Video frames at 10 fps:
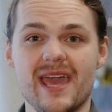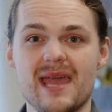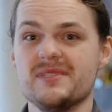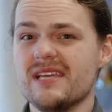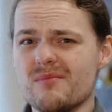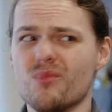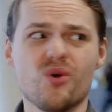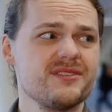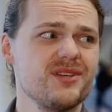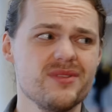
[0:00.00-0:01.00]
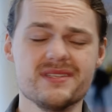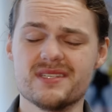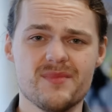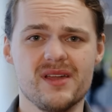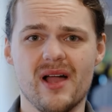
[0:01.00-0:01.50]
games, even more so than
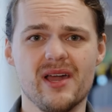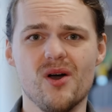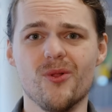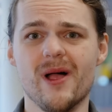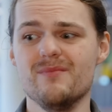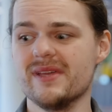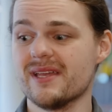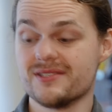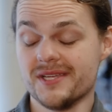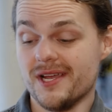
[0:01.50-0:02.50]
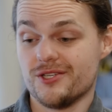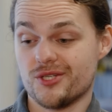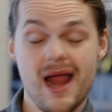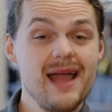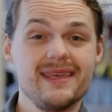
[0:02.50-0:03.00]
something like OLED, because
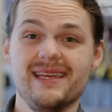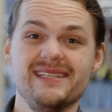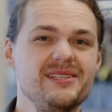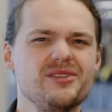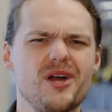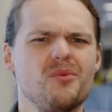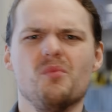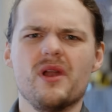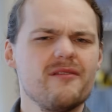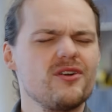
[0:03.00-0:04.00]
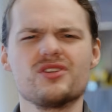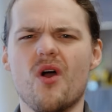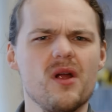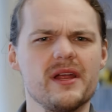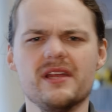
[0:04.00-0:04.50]
tracking, you know, whatever
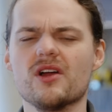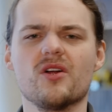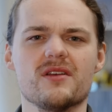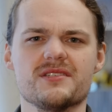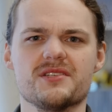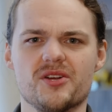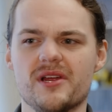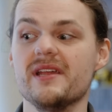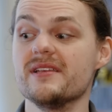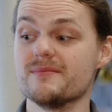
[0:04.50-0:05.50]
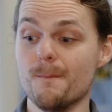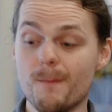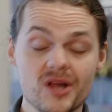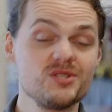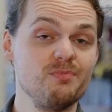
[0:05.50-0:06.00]
target across the screen is
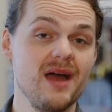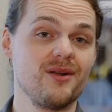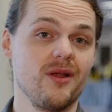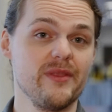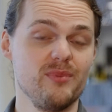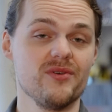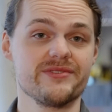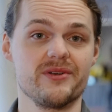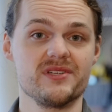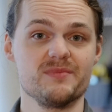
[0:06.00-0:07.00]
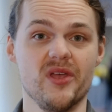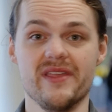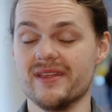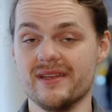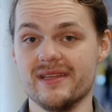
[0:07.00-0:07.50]
much better on the Pulsar display
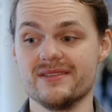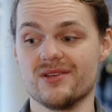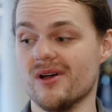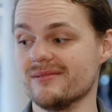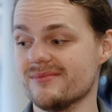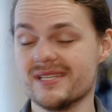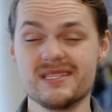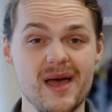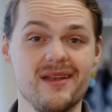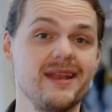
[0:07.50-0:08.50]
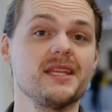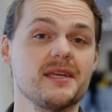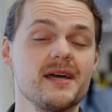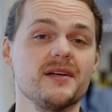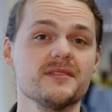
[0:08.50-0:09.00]
than it is on just about
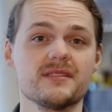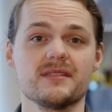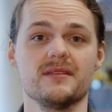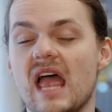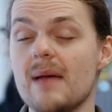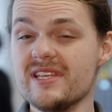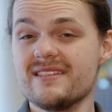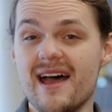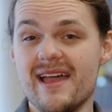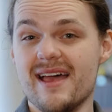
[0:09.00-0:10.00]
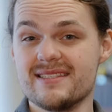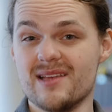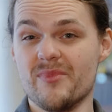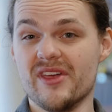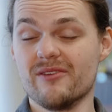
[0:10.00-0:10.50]
anything else. MSI has
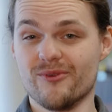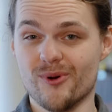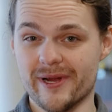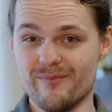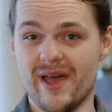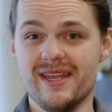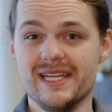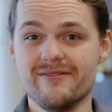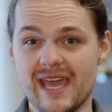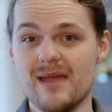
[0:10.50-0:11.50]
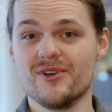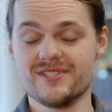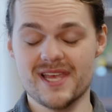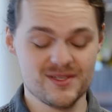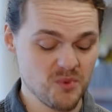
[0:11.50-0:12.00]
something for competitive
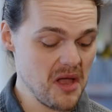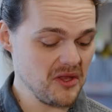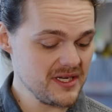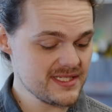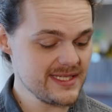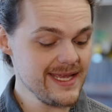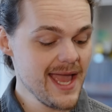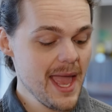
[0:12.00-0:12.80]
gamers as well. It is the